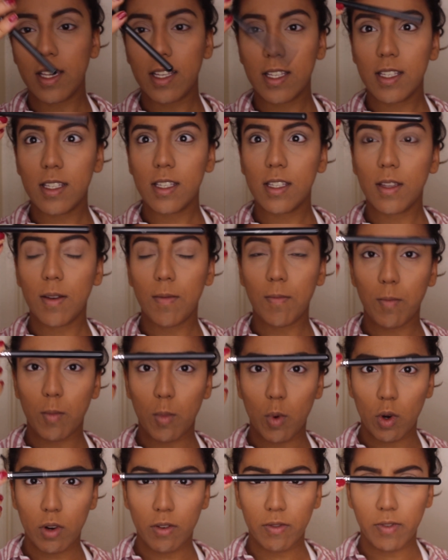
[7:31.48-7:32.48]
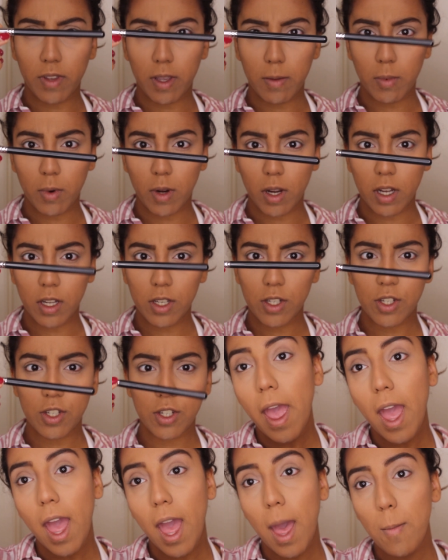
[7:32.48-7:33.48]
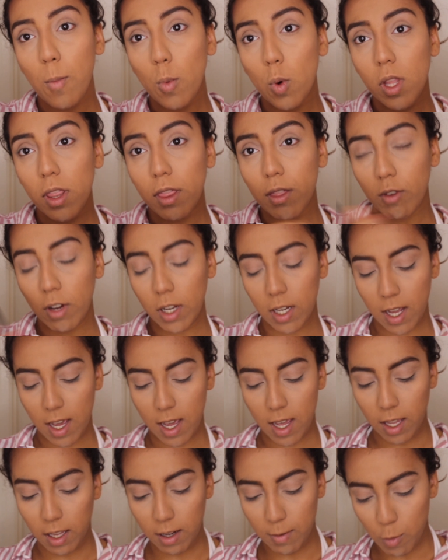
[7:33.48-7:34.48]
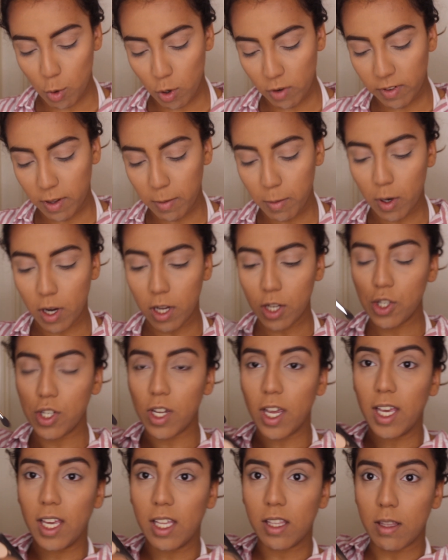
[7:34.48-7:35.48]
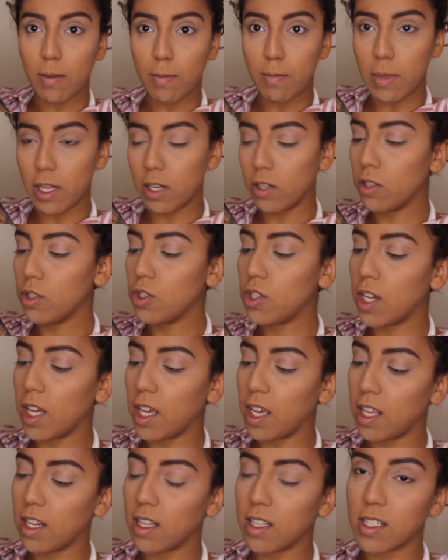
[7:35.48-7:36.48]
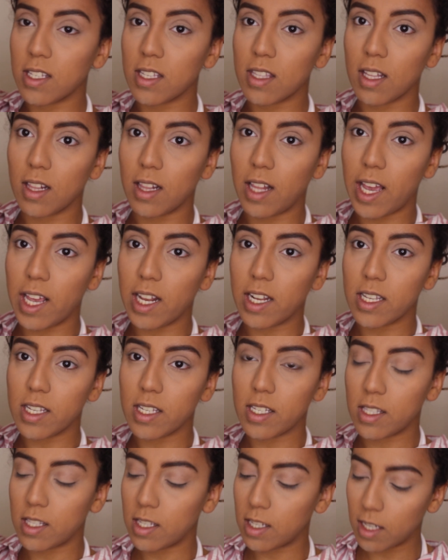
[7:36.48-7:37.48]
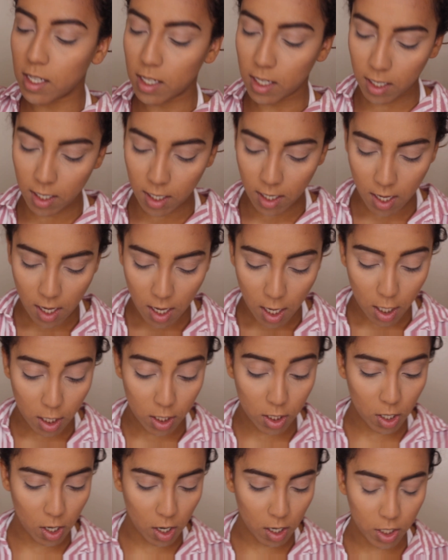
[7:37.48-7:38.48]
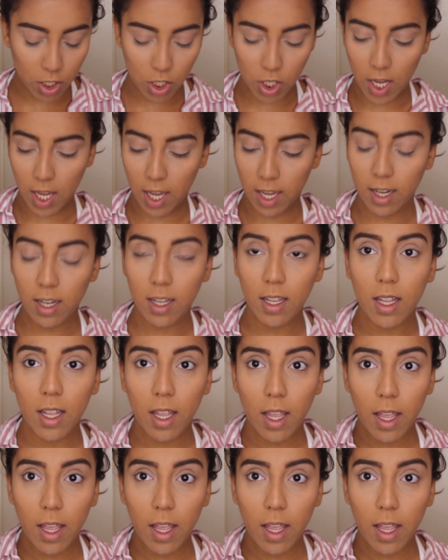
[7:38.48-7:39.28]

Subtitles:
this Morphe brush, M139 Morphe brush. I get the middle shade, it's the lightest dark shade.